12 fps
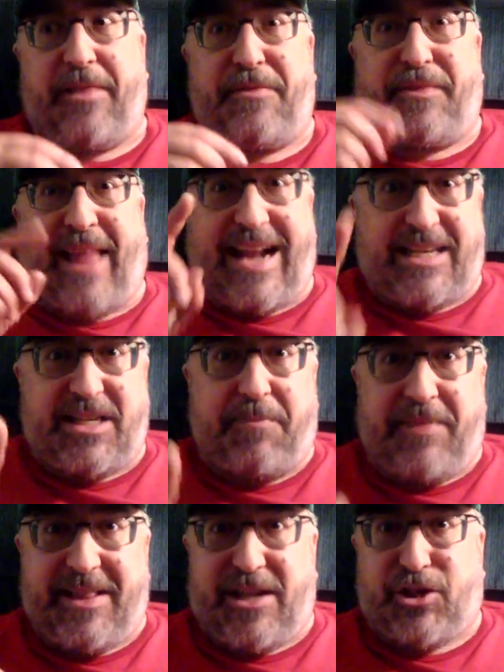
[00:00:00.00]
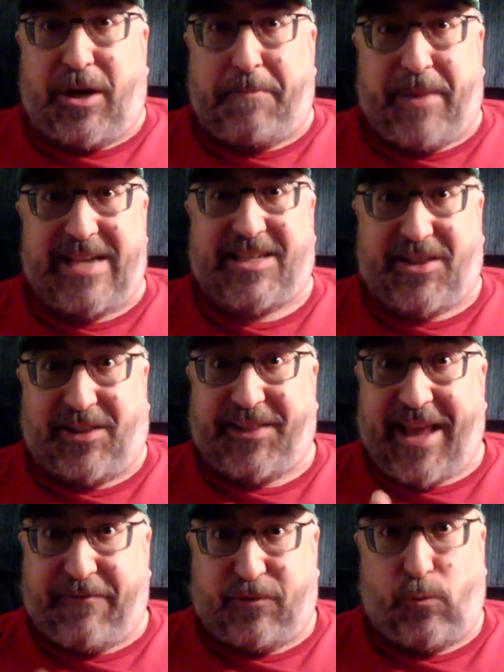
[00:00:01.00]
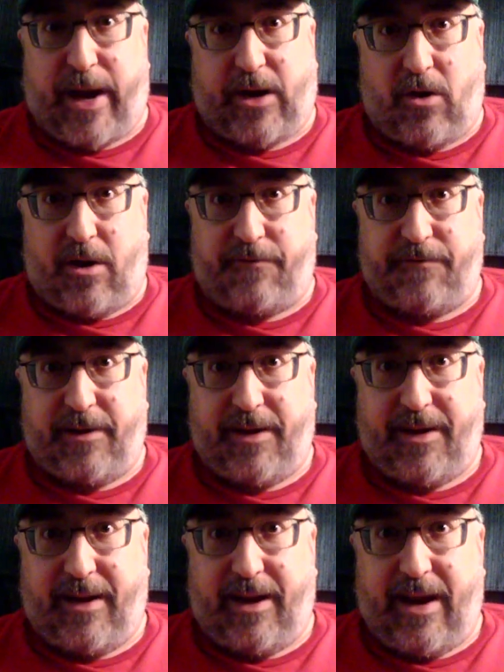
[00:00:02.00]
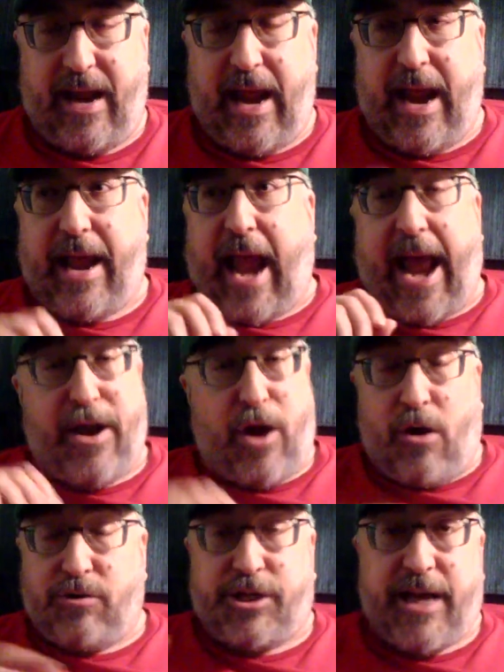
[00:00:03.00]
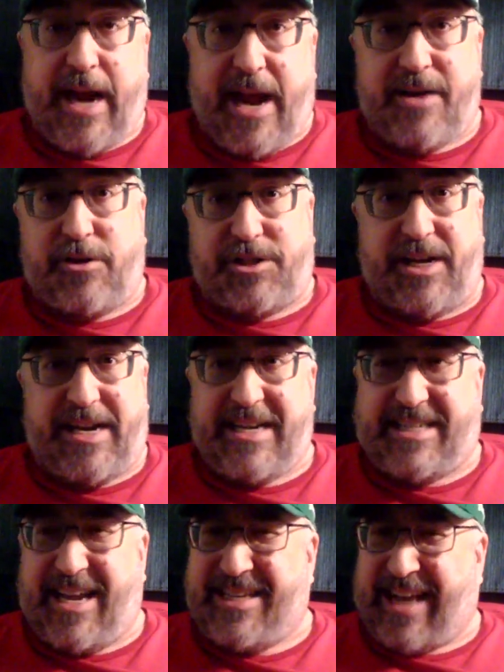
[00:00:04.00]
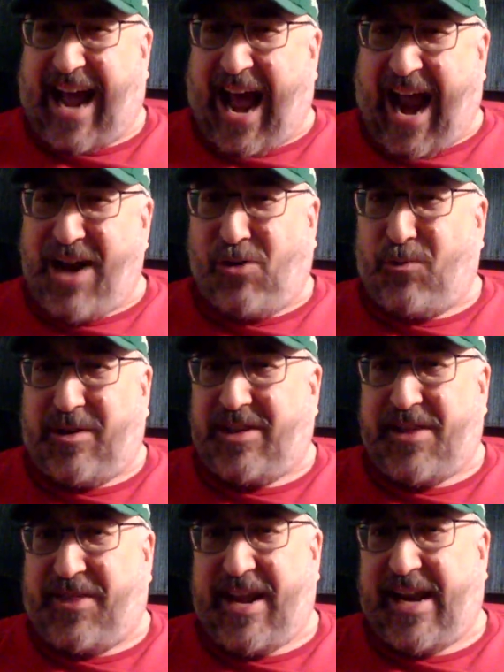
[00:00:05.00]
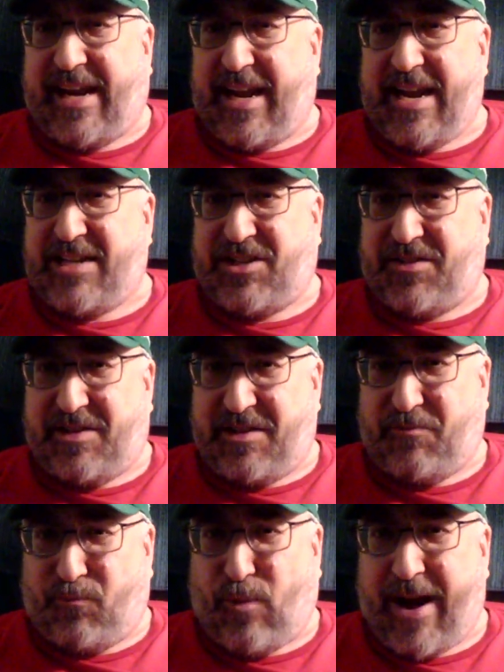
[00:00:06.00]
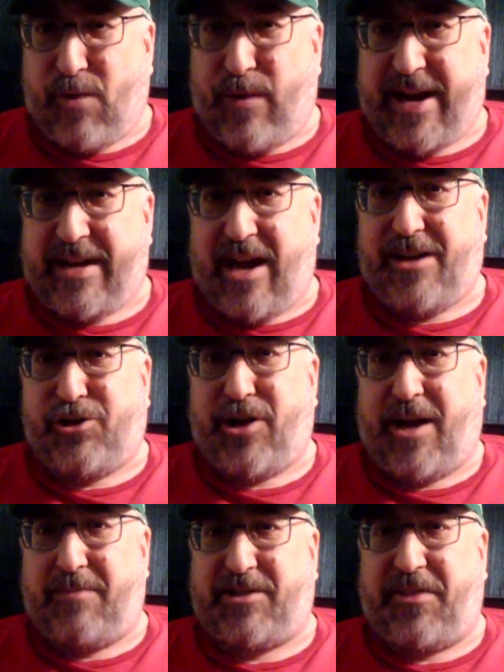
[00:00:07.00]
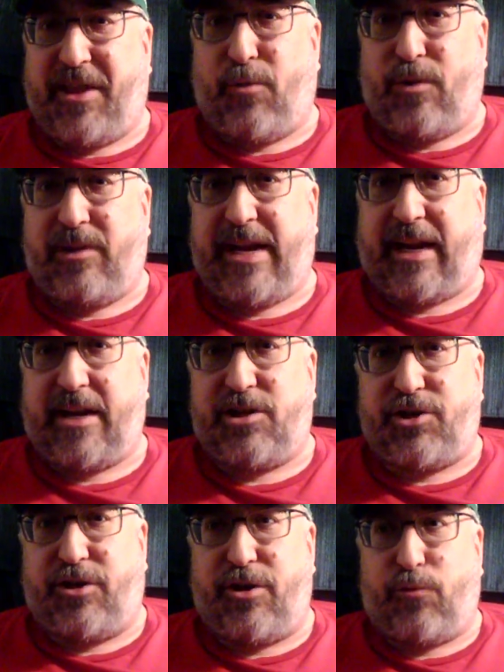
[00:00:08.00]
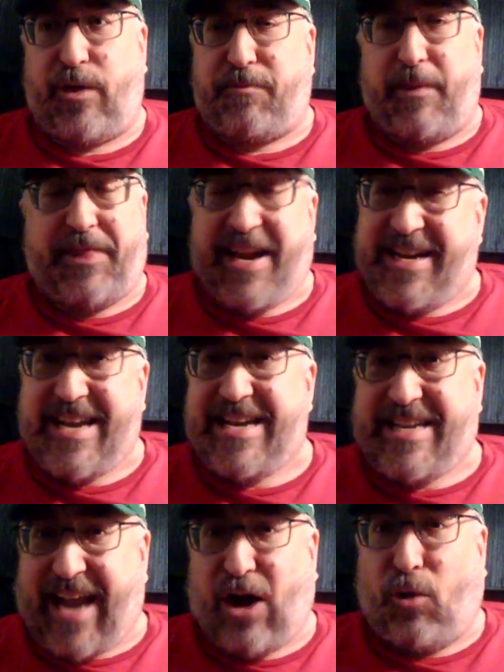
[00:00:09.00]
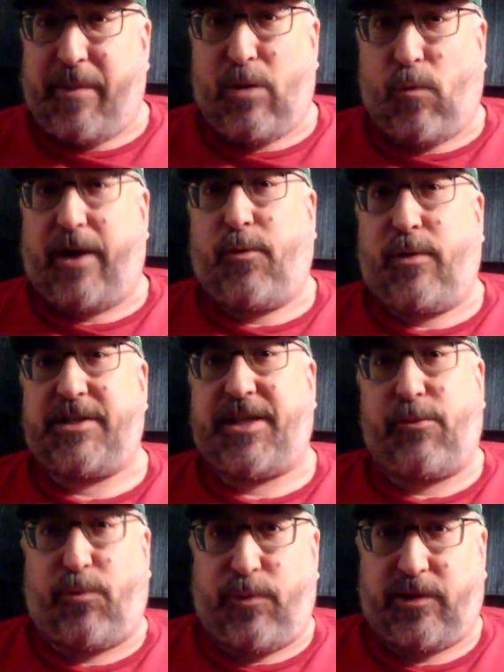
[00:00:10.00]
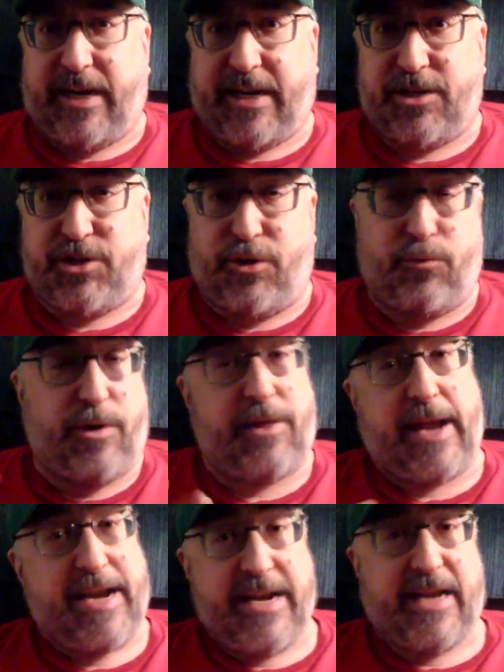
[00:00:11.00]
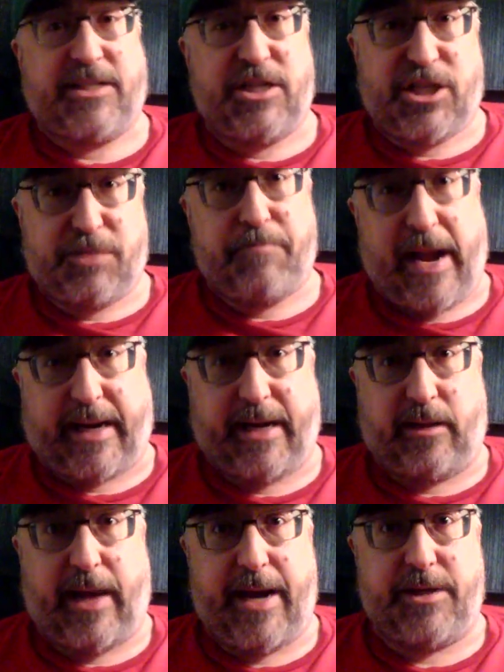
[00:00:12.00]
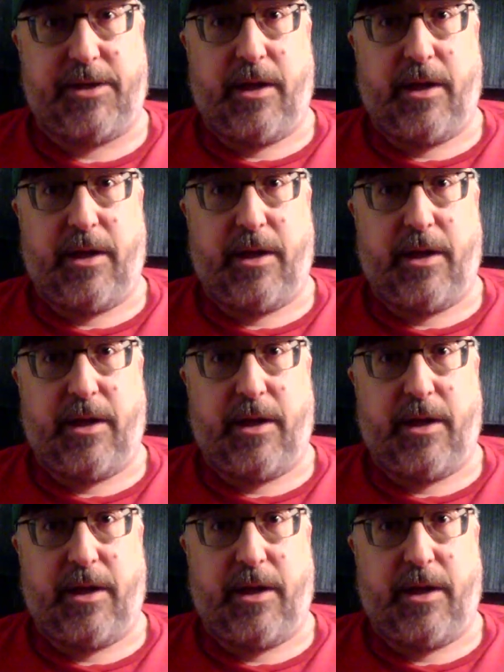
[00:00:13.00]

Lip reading: That's something that's going to piss the left wing off. And Hoshea Anderson, he says, I don't really think it's the right-wing nut jobs that they're really concerned with, but they didn't tell me what it was they were really concerned with. And he doesn't speculate.